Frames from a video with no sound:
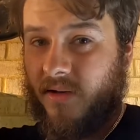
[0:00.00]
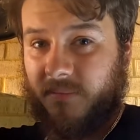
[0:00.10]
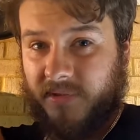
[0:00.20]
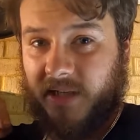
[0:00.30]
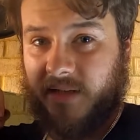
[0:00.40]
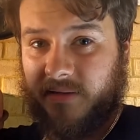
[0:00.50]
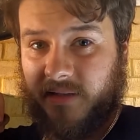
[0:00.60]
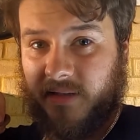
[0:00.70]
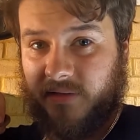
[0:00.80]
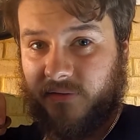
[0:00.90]
I'm taking
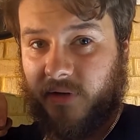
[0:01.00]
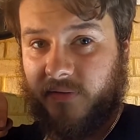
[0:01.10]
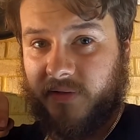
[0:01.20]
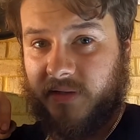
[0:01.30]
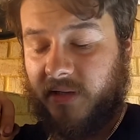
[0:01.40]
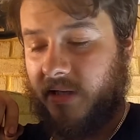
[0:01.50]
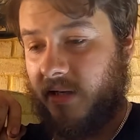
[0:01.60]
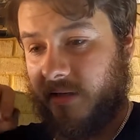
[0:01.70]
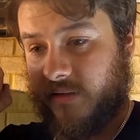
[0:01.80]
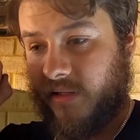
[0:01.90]
the driver's seat
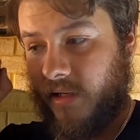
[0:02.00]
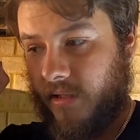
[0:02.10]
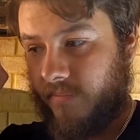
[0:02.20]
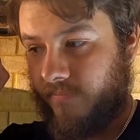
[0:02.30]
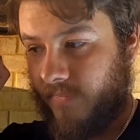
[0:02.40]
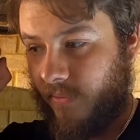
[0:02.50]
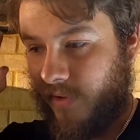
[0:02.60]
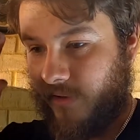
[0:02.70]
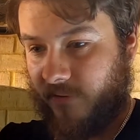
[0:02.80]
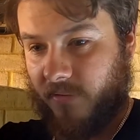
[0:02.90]
out. That
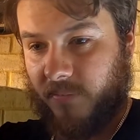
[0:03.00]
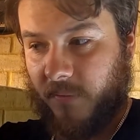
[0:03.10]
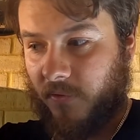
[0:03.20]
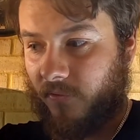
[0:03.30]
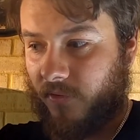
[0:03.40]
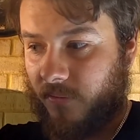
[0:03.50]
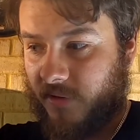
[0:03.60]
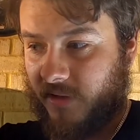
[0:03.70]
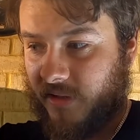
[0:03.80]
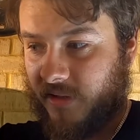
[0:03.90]
way I've got a bit more room
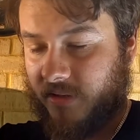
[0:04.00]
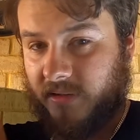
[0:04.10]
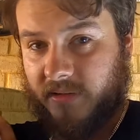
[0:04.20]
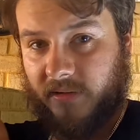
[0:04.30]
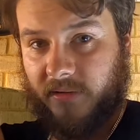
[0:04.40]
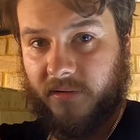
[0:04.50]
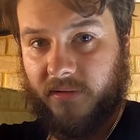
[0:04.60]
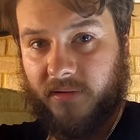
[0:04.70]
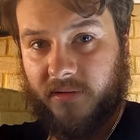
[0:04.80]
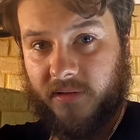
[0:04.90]
in there. So
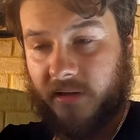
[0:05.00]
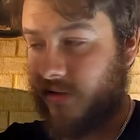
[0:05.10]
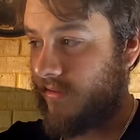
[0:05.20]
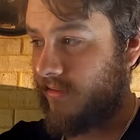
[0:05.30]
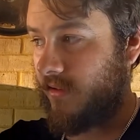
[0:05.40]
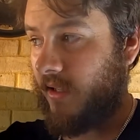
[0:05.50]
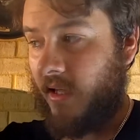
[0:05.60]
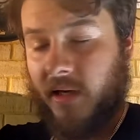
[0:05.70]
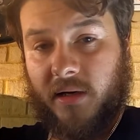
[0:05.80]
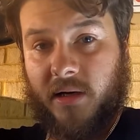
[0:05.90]
yeah,
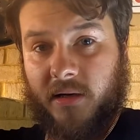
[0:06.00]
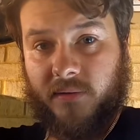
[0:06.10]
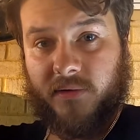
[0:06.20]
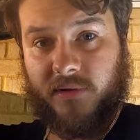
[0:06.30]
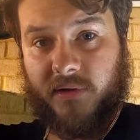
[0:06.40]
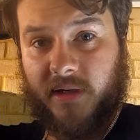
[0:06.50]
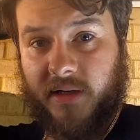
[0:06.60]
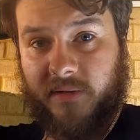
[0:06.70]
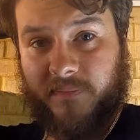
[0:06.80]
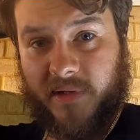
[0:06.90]
what I'm going to do
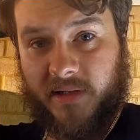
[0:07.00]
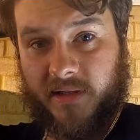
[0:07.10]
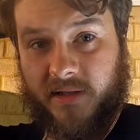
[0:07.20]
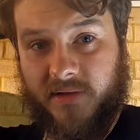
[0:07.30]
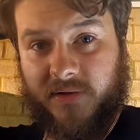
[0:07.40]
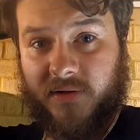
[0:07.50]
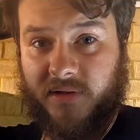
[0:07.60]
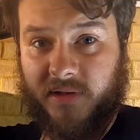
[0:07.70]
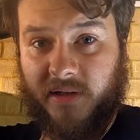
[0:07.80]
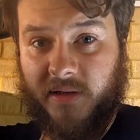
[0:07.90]
now is
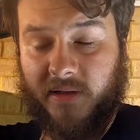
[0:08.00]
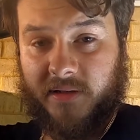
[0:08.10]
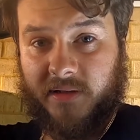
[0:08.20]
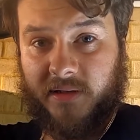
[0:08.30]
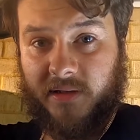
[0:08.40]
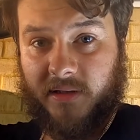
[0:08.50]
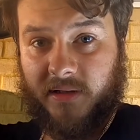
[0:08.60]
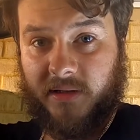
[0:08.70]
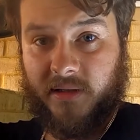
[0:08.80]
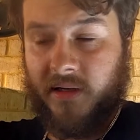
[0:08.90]
just connect
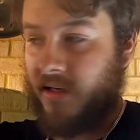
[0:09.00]
the